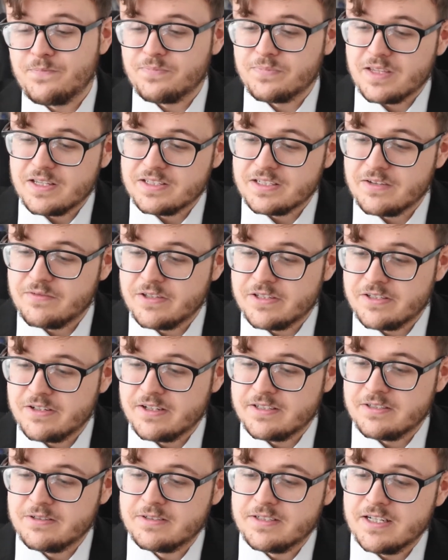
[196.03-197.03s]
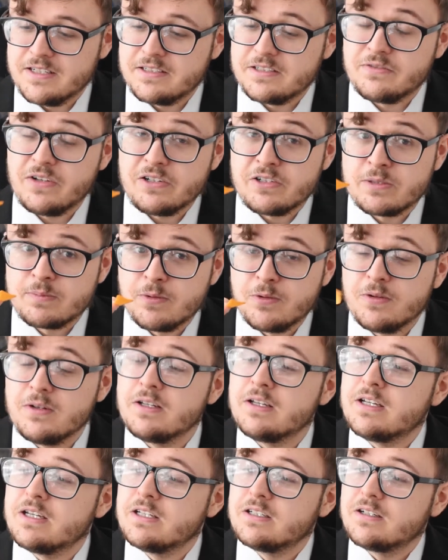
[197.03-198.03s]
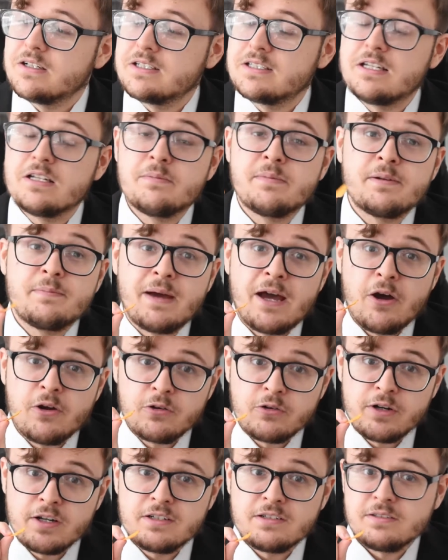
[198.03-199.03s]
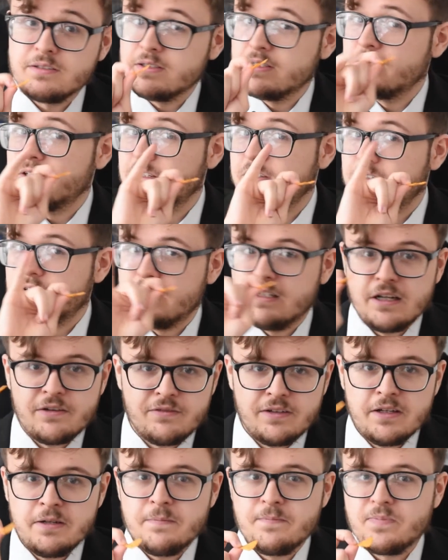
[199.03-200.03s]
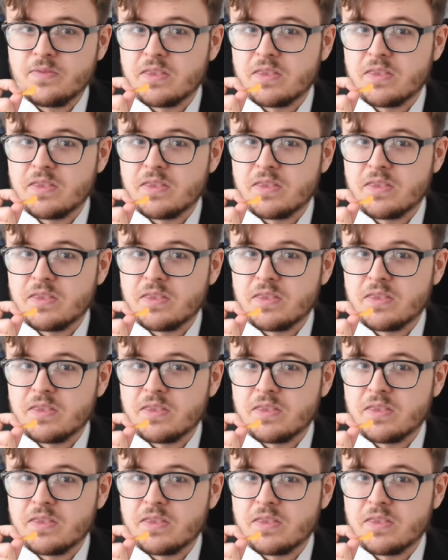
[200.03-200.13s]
Let's give this a nice little taste. It's very small, but there's a little bit of powder on it. Lovely.